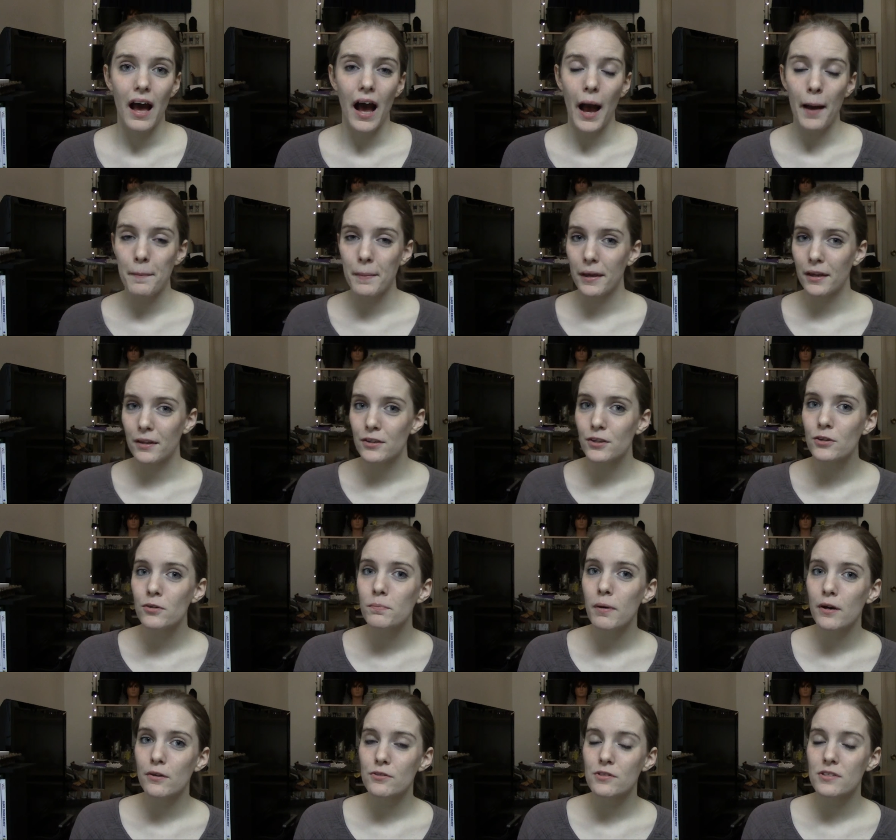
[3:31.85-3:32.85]
I make new
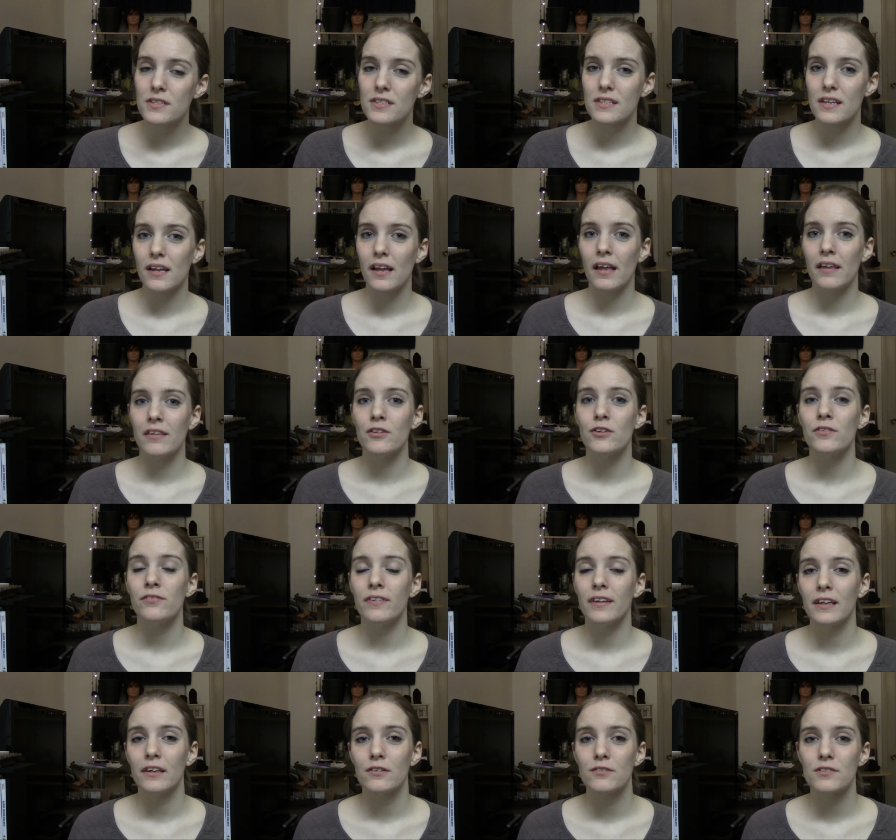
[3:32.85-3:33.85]
posts and new
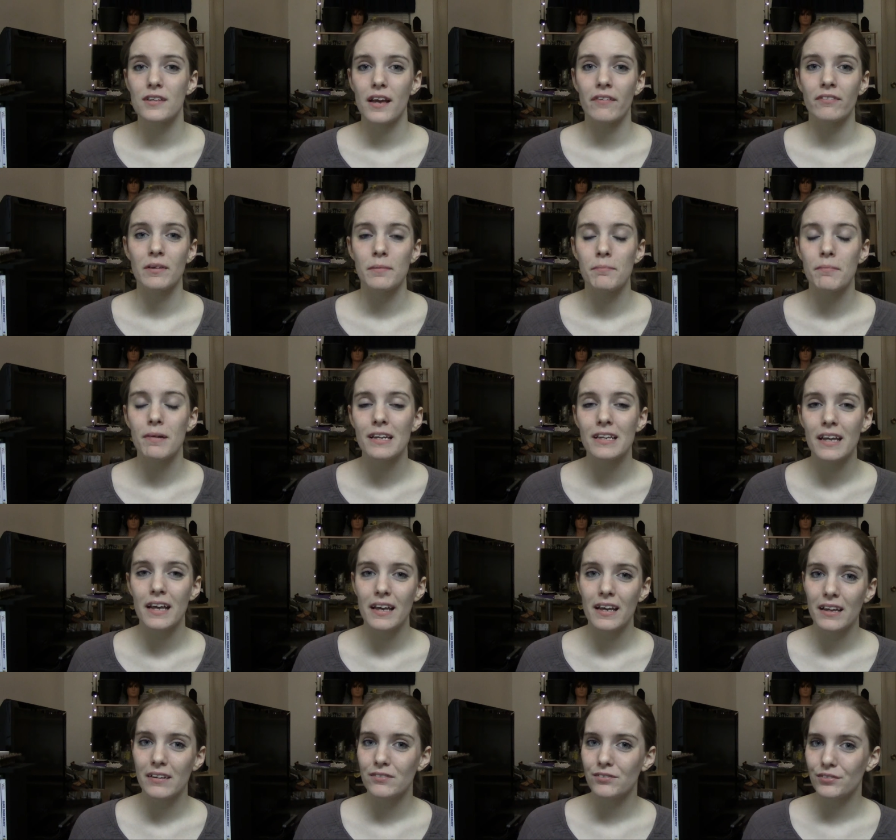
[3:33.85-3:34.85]
videos every
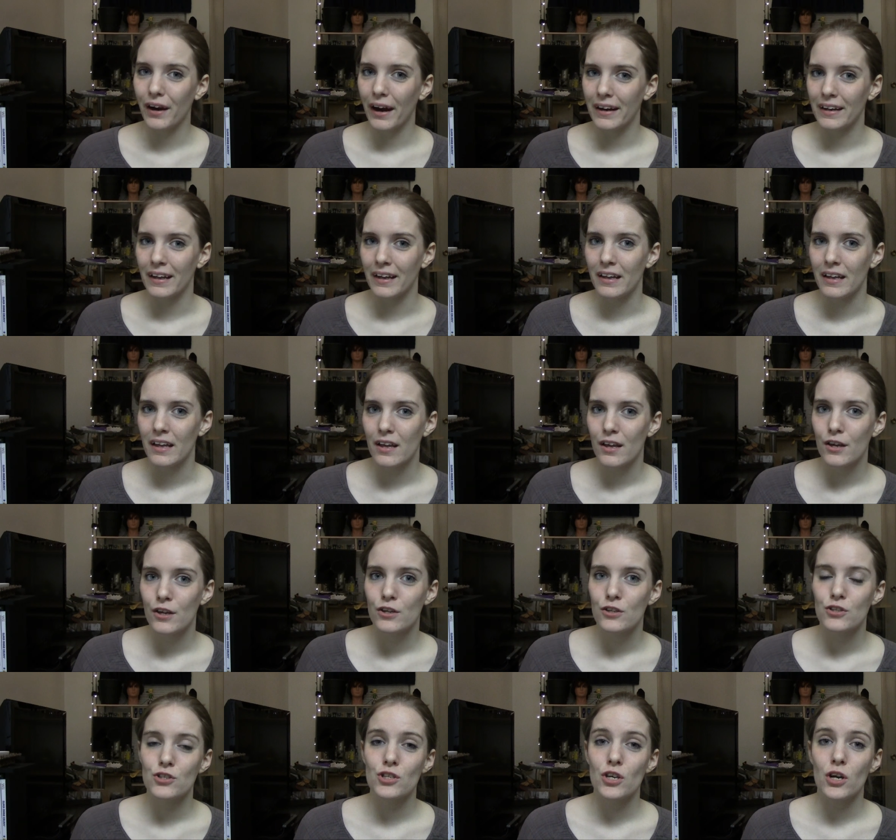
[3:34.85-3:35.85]
Monday and Friday,
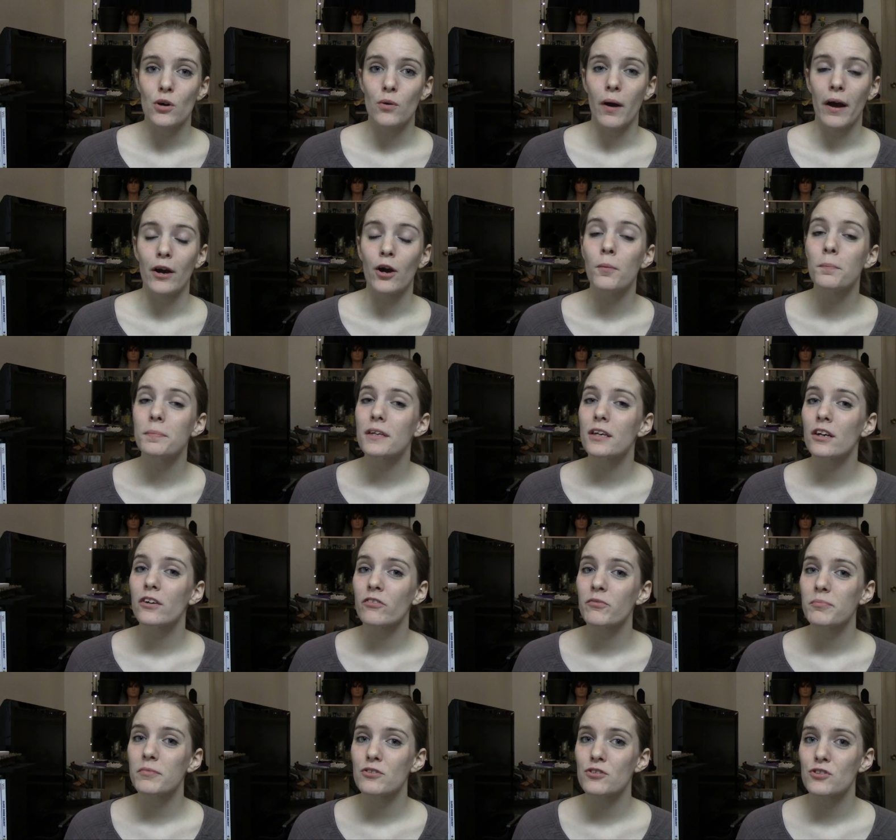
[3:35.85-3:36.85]
so I hope to hear
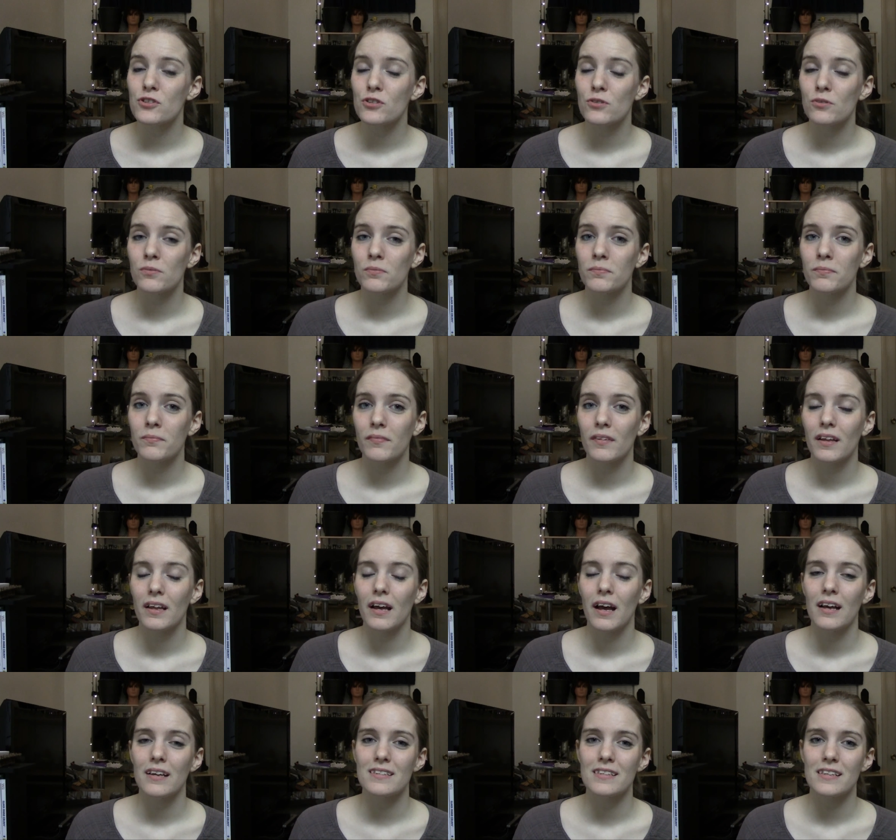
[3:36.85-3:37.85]
from you soon.
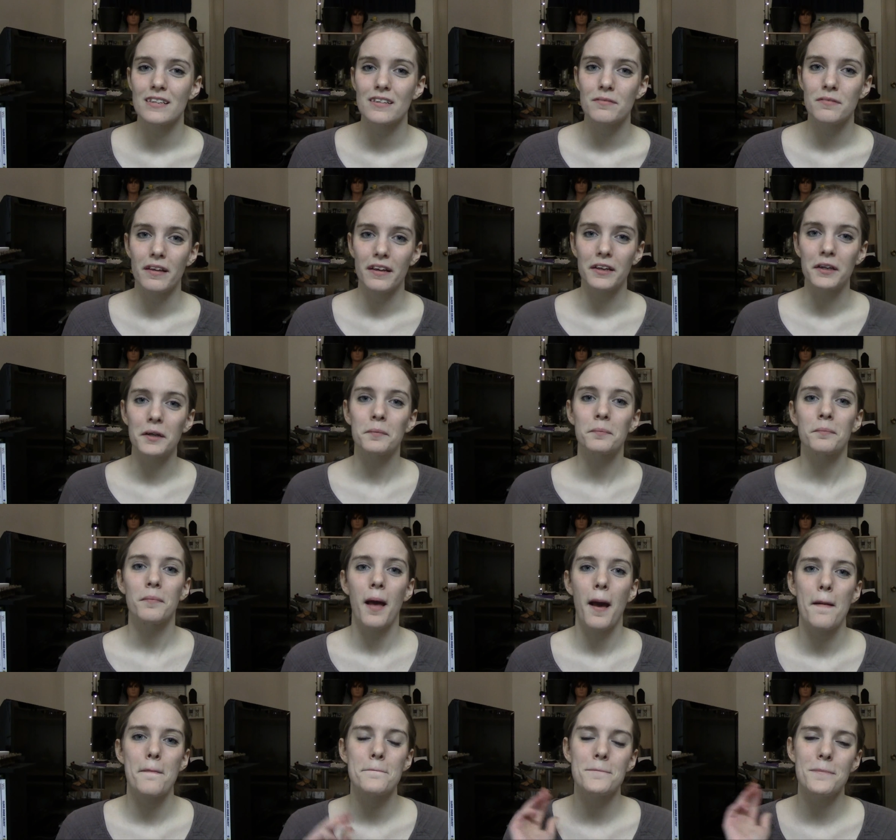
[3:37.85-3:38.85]
I'll see you later.
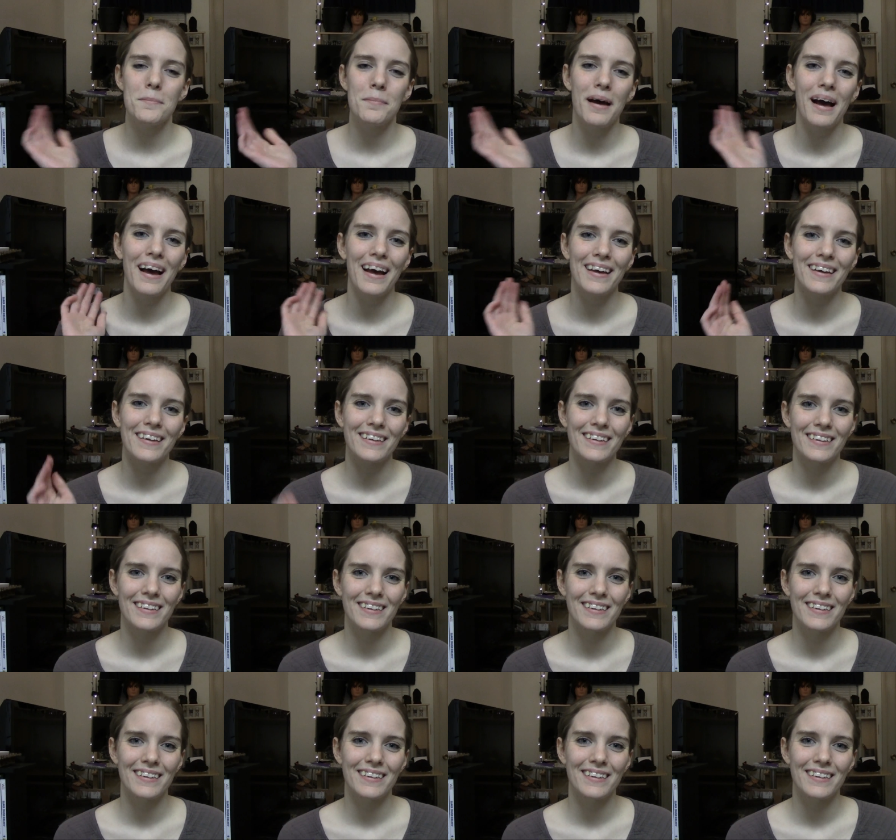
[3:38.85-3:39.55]
Bye.